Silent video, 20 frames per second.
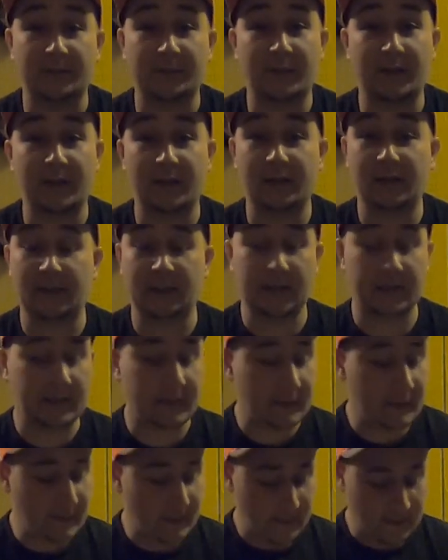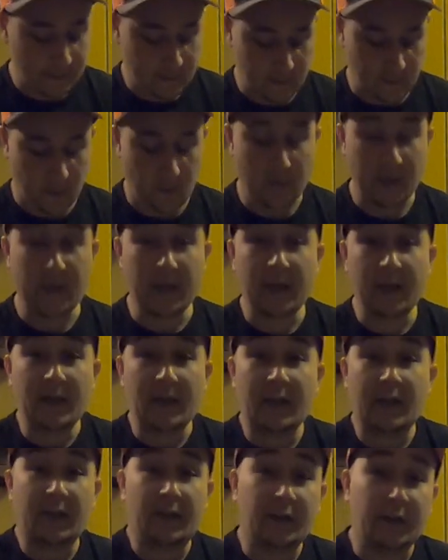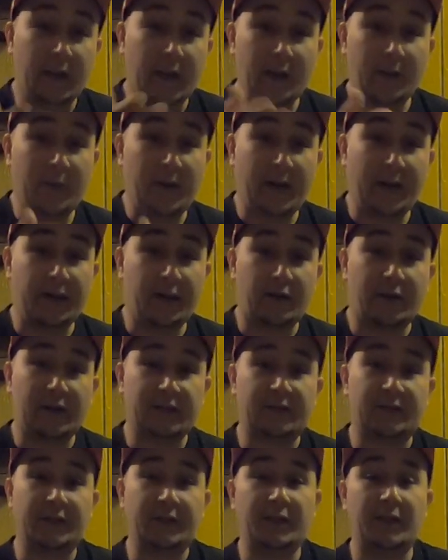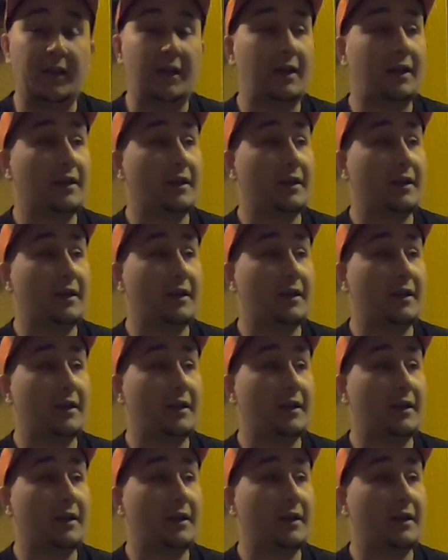I'm not going to lie. So anybody interested,